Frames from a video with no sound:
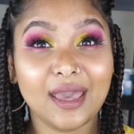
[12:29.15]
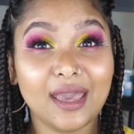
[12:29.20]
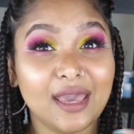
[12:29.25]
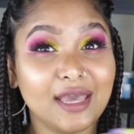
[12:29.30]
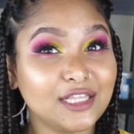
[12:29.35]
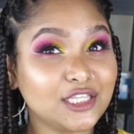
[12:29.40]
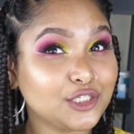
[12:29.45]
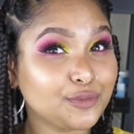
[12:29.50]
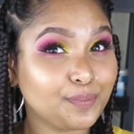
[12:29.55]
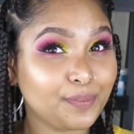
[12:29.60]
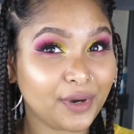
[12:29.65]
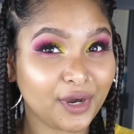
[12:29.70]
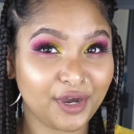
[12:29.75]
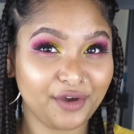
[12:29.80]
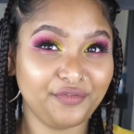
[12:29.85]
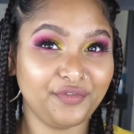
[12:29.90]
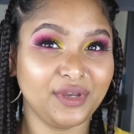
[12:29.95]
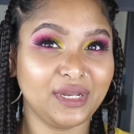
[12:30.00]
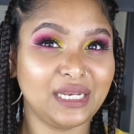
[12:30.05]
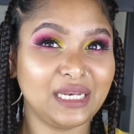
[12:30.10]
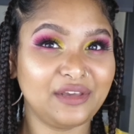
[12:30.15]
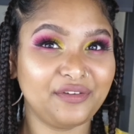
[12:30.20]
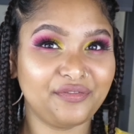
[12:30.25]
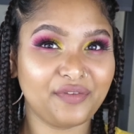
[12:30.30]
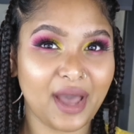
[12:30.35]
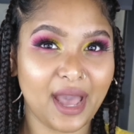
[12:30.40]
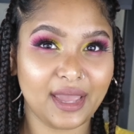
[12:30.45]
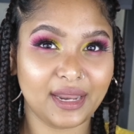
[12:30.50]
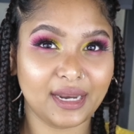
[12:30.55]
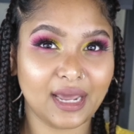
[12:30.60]
It's perfectly
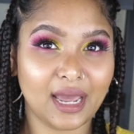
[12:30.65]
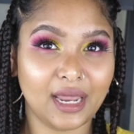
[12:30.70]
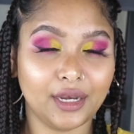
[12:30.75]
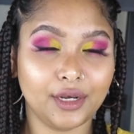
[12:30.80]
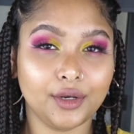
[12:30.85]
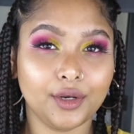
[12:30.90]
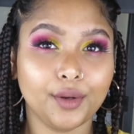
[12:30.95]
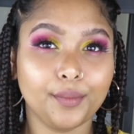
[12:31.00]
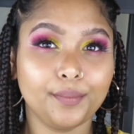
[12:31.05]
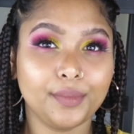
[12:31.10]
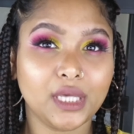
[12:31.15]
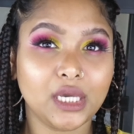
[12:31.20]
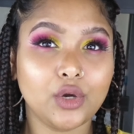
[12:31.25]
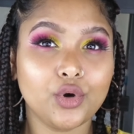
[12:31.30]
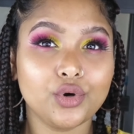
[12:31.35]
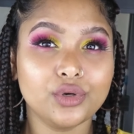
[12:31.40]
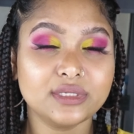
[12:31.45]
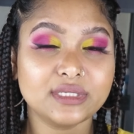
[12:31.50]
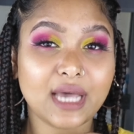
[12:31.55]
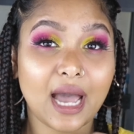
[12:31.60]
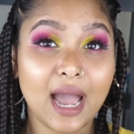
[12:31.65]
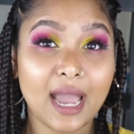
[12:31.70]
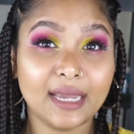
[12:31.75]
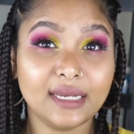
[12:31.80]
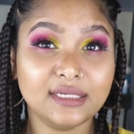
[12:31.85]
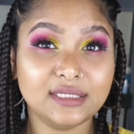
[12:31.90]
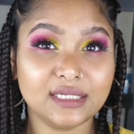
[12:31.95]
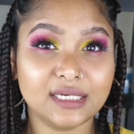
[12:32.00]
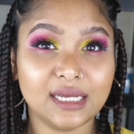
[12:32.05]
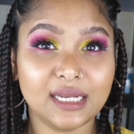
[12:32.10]
fine, hun, because
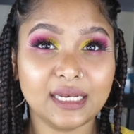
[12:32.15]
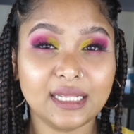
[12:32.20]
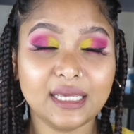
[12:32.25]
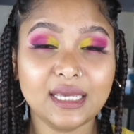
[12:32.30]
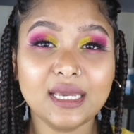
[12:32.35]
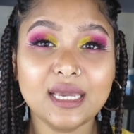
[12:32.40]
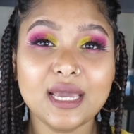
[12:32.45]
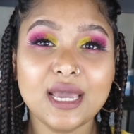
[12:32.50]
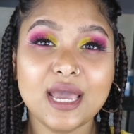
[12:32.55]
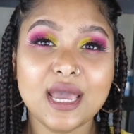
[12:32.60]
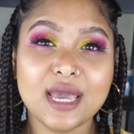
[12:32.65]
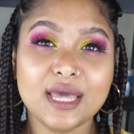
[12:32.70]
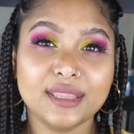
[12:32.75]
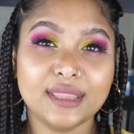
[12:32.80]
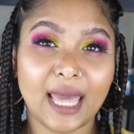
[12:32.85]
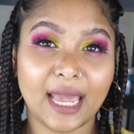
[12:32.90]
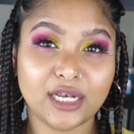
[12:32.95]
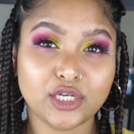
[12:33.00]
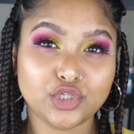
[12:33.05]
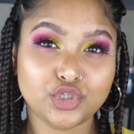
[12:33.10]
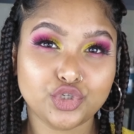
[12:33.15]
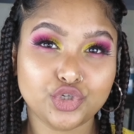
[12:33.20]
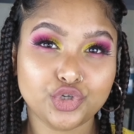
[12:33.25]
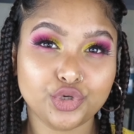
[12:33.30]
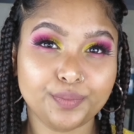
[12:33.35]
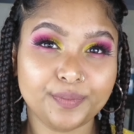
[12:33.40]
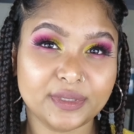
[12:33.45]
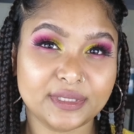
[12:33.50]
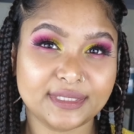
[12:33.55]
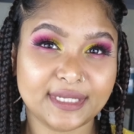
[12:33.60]
ideally that
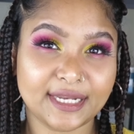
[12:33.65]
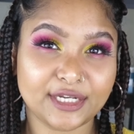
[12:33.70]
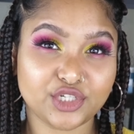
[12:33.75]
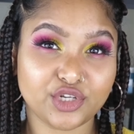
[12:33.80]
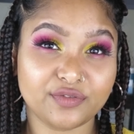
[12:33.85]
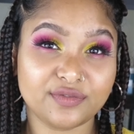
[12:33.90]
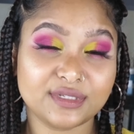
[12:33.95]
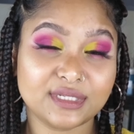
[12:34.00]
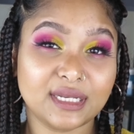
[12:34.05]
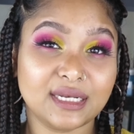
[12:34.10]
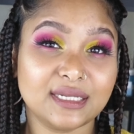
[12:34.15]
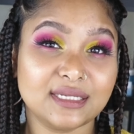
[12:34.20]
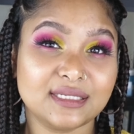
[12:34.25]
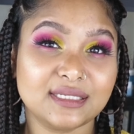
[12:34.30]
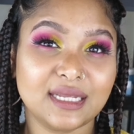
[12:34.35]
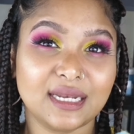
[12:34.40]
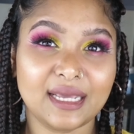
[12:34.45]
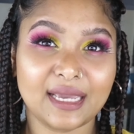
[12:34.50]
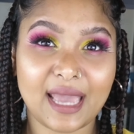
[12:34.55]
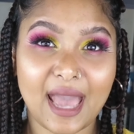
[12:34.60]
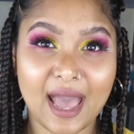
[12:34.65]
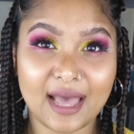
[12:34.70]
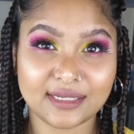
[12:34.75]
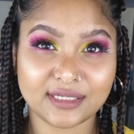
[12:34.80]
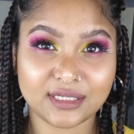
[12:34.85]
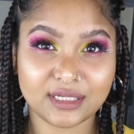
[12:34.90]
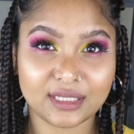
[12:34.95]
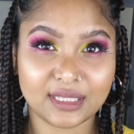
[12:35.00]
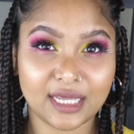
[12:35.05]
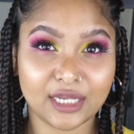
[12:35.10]
2% of salicylic
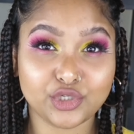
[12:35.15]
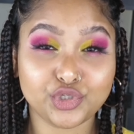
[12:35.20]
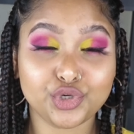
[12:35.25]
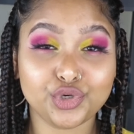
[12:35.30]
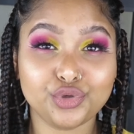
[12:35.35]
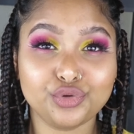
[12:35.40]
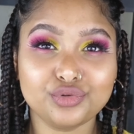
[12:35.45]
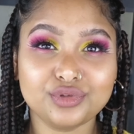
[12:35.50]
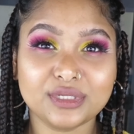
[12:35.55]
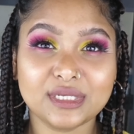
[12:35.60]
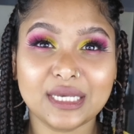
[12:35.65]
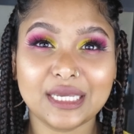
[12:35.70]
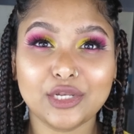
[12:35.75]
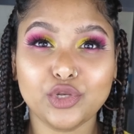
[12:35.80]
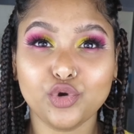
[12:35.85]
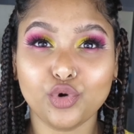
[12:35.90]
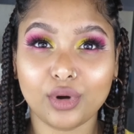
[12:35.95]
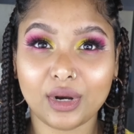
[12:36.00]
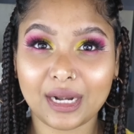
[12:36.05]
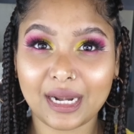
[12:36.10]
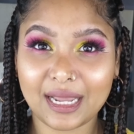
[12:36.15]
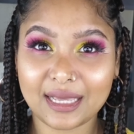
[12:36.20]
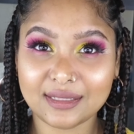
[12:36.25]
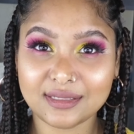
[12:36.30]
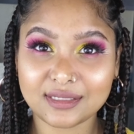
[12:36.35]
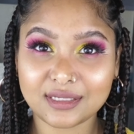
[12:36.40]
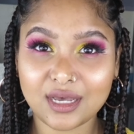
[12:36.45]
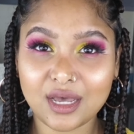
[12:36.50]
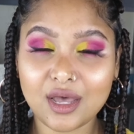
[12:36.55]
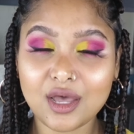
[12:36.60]
acid that you're using in your
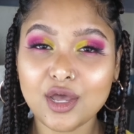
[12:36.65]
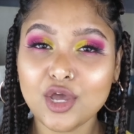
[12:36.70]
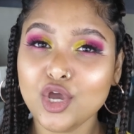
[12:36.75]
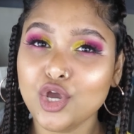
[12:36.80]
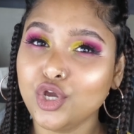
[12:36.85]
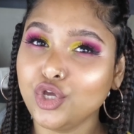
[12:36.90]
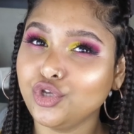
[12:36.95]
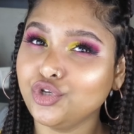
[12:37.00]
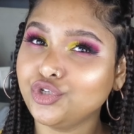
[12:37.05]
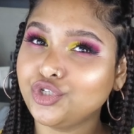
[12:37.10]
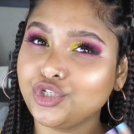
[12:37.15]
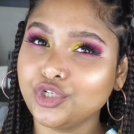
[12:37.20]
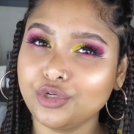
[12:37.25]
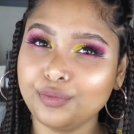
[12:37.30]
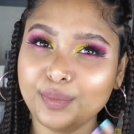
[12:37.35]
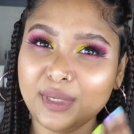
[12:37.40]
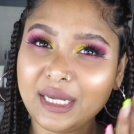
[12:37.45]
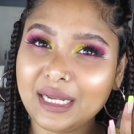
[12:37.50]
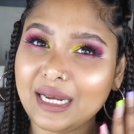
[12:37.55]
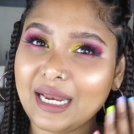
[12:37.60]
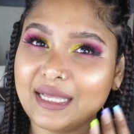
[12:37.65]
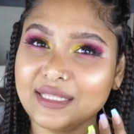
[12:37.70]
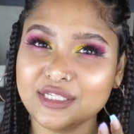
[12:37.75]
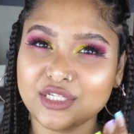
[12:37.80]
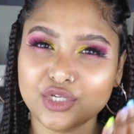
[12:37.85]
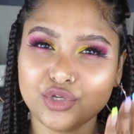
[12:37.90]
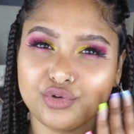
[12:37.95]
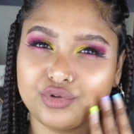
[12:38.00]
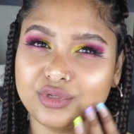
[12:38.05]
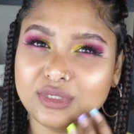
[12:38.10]
cleanser, you should be
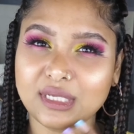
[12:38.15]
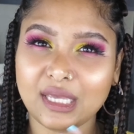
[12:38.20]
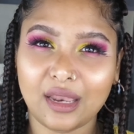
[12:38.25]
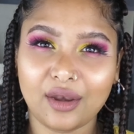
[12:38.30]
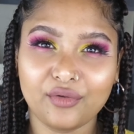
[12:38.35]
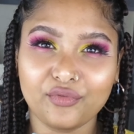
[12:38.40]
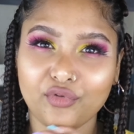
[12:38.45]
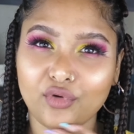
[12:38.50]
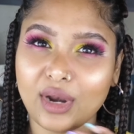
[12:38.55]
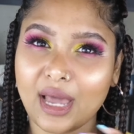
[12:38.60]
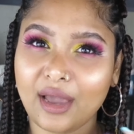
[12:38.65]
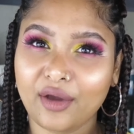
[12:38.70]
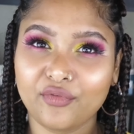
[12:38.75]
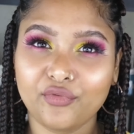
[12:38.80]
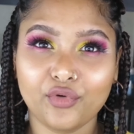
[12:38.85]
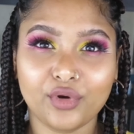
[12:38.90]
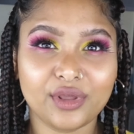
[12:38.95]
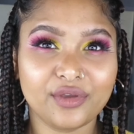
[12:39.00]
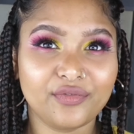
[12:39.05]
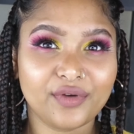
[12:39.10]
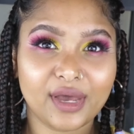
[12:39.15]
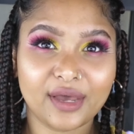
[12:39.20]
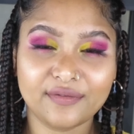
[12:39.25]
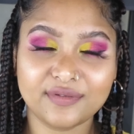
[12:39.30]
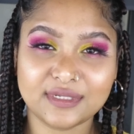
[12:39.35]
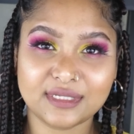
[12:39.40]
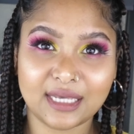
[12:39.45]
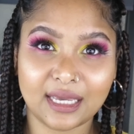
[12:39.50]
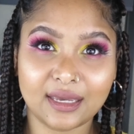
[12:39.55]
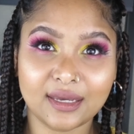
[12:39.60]
cleansing your skin for like 45
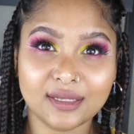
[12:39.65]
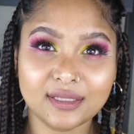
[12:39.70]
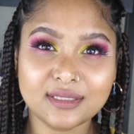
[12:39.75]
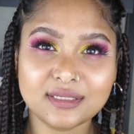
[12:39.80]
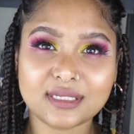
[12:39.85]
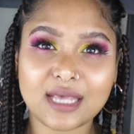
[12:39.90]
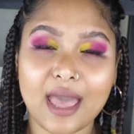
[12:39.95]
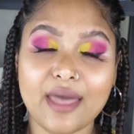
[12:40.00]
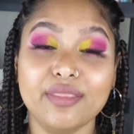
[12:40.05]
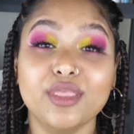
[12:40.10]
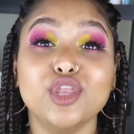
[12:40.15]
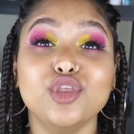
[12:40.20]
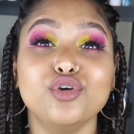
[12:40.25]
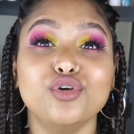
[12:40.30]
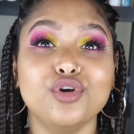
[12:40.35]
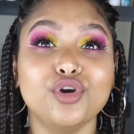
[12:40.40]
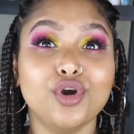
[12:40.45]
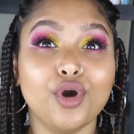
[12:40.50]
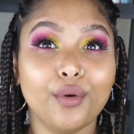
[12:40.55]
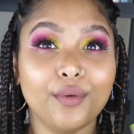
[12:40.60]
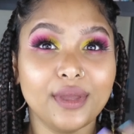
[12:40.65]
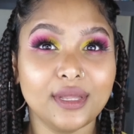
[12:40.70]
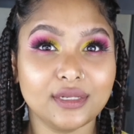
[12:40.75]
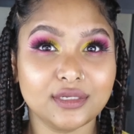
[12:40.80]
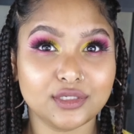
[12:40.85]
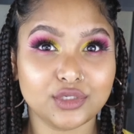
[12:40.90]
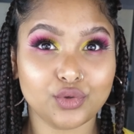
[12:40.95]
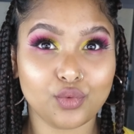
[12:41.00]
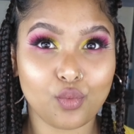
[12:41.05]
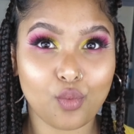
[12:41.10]
seconds and then you're
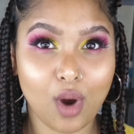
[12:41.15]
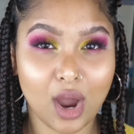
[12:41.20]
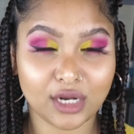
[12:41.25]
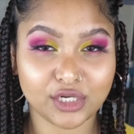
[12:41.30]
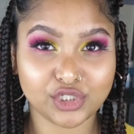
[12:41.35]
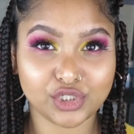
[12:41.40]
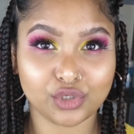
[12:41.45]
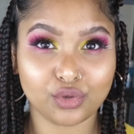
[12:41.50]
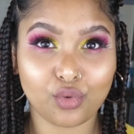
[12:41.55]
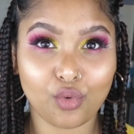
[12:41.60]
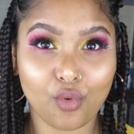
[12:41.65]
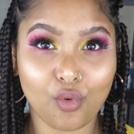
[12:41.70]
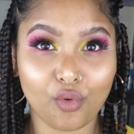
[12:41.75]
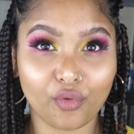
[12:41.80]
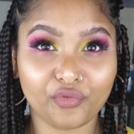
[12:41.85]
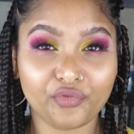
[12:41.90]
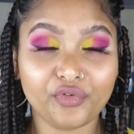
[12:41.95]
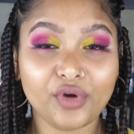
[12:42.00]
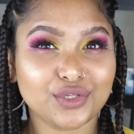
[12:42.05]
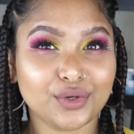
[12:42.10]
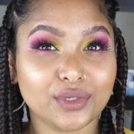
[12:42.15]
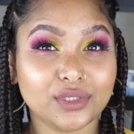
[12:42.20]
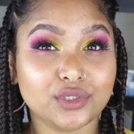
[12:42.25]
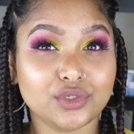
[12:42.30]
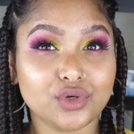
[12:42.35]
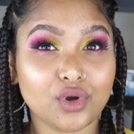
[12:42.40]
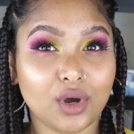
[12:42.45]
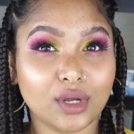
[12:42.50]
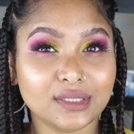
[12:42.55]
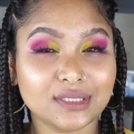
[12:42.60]
going to wash it off. So it's
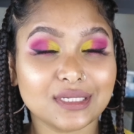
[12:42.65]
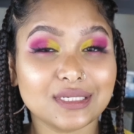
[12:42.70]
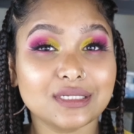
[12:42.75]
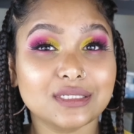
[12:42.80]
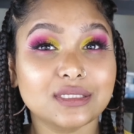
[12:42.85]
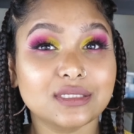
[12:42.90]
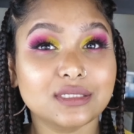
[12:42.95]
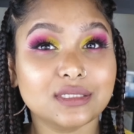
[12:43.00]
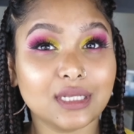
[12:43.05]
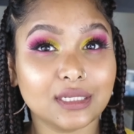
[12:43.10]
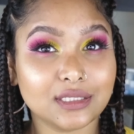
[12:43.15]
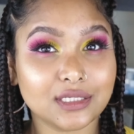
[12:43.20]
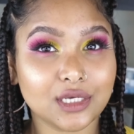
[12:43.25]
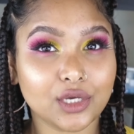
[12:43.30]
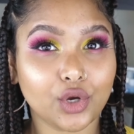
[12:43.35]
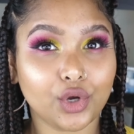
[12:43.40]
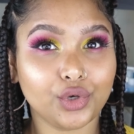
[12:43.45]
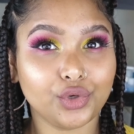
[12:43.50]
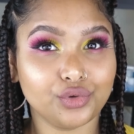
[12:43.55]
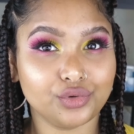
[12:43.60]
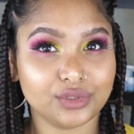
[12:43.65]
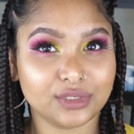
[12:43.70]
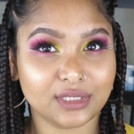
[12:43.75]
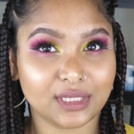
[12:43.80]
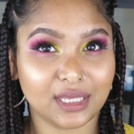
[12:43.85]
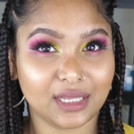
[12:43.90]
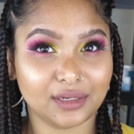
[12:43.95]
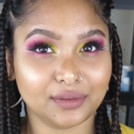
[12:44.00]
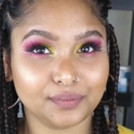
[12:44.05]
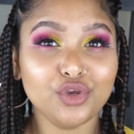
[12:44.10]
not sitting on your
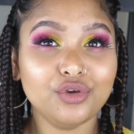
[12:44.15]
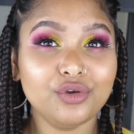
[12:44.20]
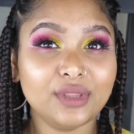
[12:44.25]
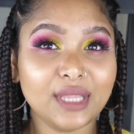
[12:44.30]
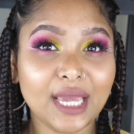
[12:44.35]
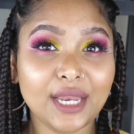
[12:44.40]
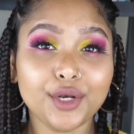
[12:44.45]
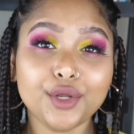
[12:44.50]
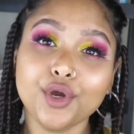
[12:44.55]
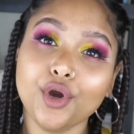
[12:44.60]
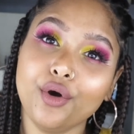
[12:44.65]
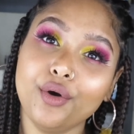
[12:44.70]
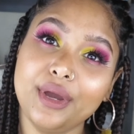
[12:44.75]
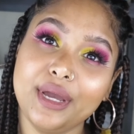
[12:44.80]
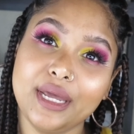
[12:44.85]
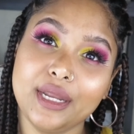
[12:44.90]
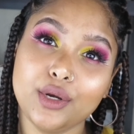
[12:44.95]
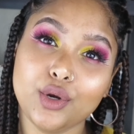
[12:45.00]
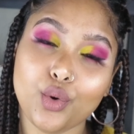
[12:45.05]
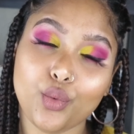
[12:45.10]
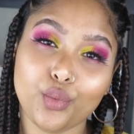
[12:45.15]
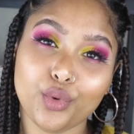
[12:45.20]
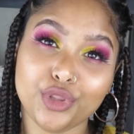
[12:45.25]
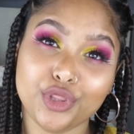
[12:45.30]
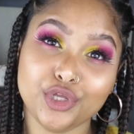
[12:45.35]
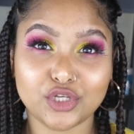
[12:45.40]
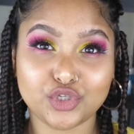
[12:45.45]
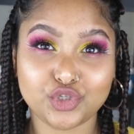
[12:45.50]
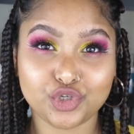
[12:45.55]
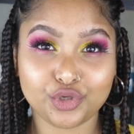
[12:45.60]
skin. You then go in
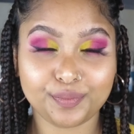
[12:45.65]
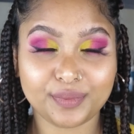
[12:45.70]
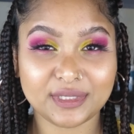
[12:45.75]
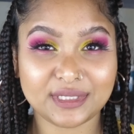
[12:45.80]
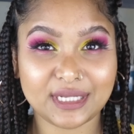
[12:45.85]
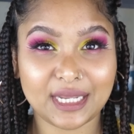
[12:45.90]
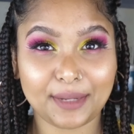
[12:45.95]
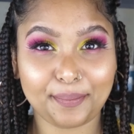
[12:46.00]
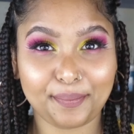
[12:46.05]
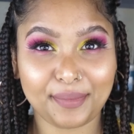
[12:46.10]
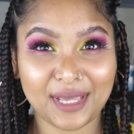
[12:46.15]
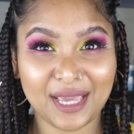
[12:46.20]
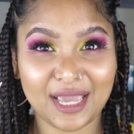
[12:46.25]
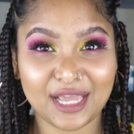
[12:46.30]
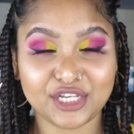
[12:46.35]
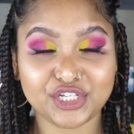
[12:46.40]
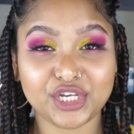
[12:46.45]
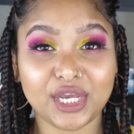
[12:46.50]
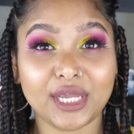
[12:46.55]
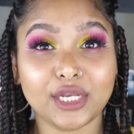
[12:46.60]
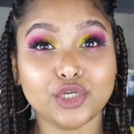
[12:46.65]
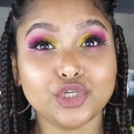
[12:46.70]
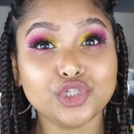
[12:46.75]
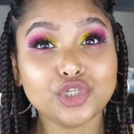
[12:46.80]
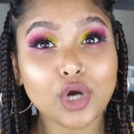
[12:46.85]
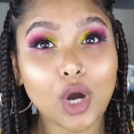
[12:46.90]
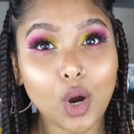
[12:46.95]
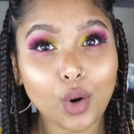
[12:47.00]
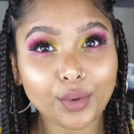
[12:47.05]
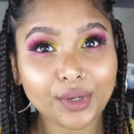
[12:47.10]
with the 2% BHA
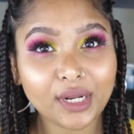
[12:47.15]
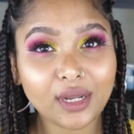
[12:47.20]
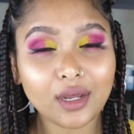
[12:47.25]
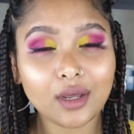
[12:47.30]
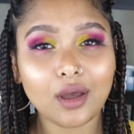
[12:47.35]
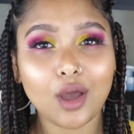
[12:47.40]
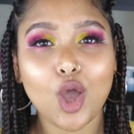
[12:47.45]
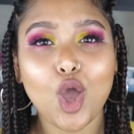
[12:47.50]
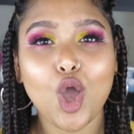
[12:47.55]
toner,